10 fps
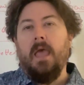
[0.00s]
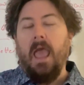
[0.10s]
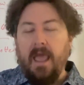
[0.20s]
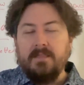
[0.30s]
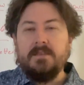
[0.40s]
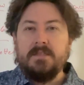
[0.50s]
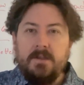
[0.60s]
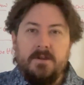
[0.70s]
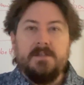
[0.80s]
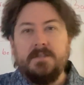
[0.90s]
at the
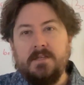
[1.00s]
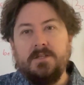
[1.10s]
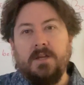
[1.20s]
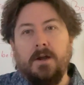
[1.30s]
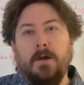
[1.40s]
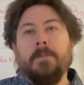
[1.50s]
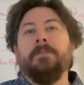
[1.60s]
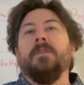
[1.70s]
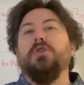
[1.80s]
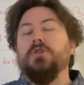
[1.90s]
series this year,
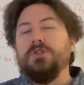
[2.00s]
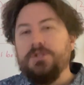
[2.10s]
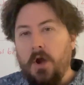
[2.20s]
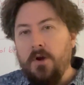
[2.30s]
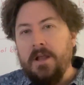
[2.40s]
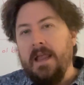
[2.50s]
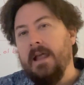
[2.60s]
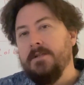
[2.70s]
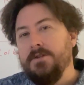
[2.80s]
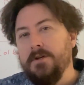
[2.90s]
your starting
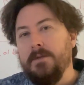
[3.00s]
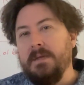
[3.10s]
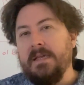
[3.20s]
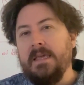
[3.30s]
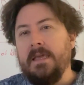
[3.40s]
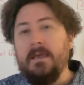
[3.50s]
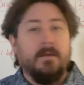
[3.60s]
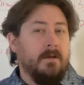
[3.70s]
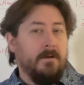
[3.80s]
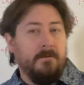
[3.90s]
hands are going to be key.